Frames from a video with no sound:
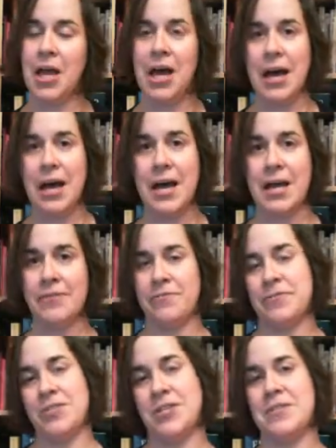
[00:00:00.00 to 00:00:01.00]
I have
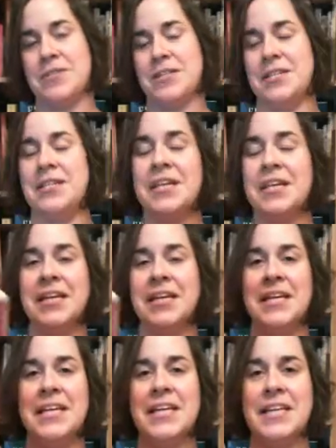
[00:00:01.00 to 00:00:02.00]
chosen
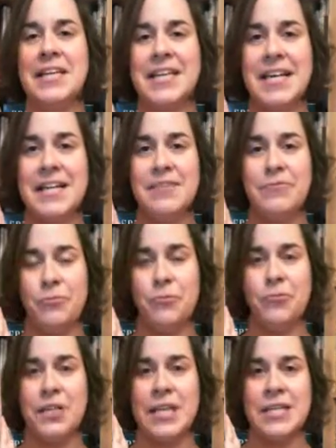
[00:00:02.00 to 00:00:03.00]
Galen
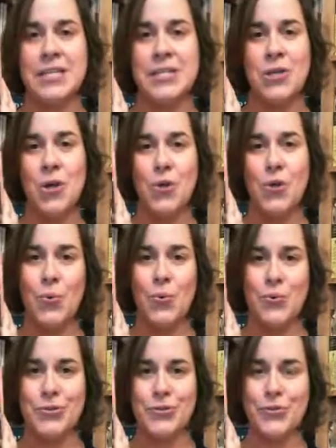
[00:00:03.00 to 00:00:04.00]
Foley's
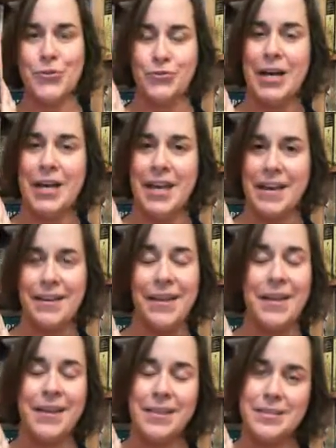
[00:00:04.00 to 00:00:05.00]
Lord of Fire.
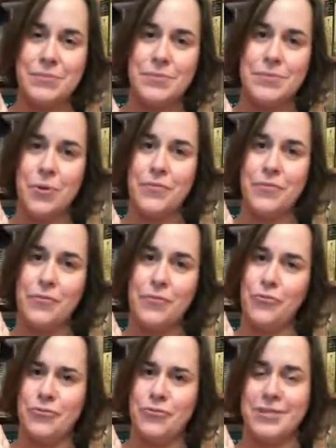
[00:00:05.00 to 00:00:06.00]
This was one of the
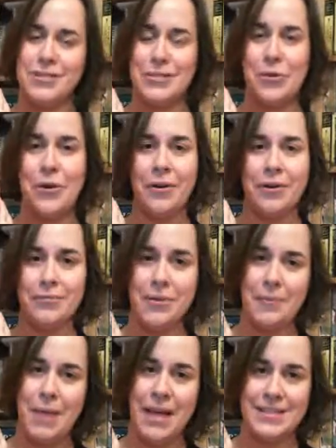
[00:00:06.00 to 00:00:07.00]
first historical
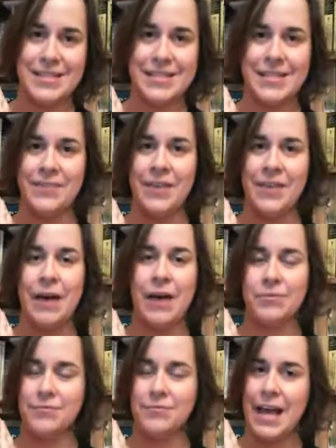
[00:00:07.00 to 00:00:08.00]
romances I've
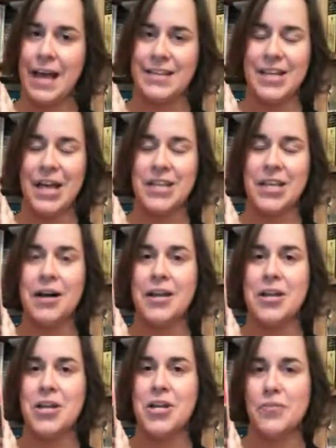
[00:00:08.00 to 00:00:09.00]
ever read, and I
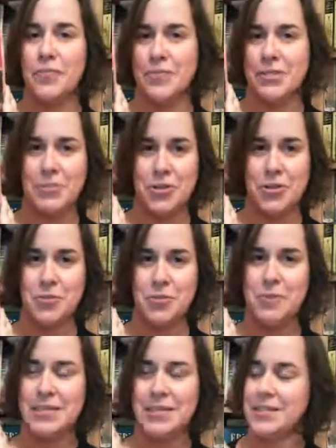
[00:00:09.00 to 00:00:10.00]
love this book to
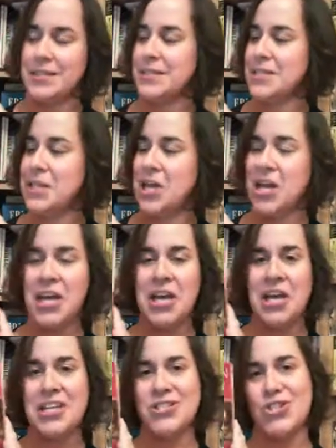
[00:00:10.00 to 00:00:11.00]
pieces.
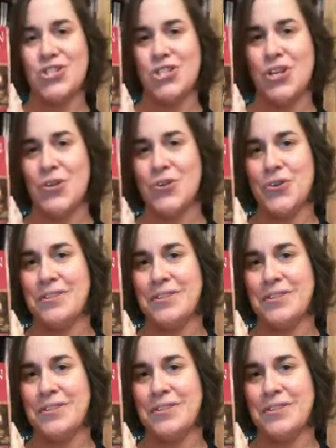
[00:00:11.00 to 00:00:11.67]
It's so good.